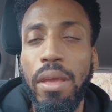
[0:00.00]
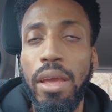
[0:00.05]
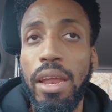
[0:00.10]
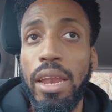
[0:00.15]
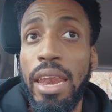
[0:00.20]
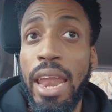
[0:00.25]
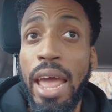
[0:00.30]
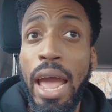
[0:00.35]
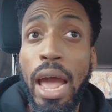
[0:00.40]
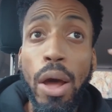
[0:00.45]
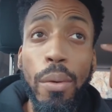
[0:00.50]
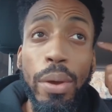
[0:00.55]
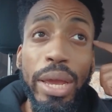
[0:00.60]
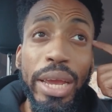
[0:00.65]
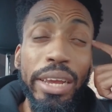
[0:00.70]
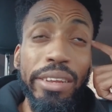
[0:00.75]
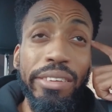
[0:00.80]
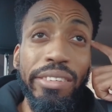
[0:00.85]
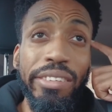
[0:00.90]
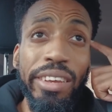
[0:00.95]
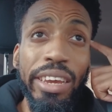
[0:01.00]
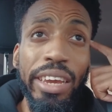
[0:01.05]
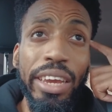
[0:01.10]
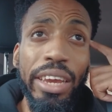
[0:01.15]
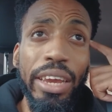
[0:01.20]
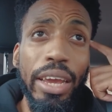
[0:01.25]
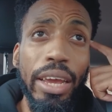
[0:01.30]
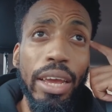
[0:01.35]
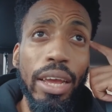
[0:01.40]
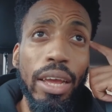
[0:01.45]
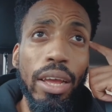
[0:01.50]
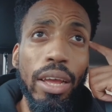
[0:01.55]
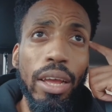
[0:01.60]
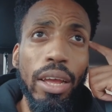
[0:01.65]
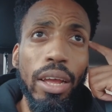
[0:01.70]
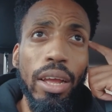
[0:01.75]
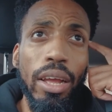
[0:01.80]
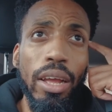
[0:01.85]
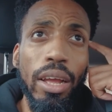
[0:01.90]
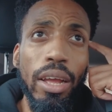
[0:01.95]
Now he can see
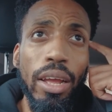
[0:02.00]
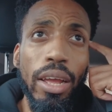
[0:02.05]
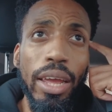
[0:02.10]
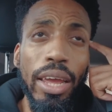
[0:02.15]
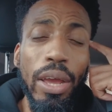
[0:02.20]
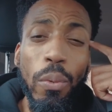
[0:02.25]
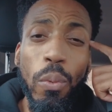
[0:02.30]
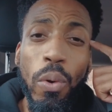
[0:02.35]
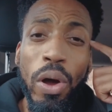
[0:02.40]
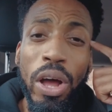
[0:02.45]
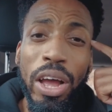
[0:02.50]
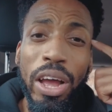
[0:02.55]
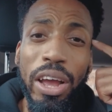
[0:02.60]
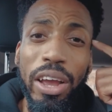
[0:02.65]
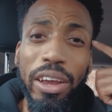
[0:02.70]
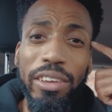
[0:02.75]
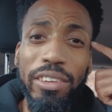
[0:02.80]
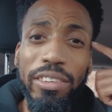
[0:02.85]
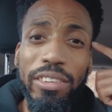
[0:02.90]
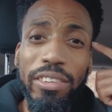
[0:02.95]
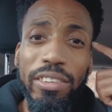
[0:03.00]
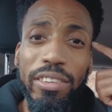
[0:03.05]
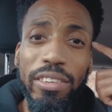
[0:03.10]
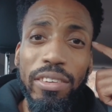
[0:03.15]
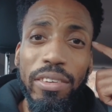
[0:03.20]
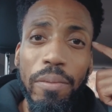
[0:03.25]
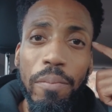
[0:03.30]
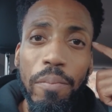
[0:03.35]
it works.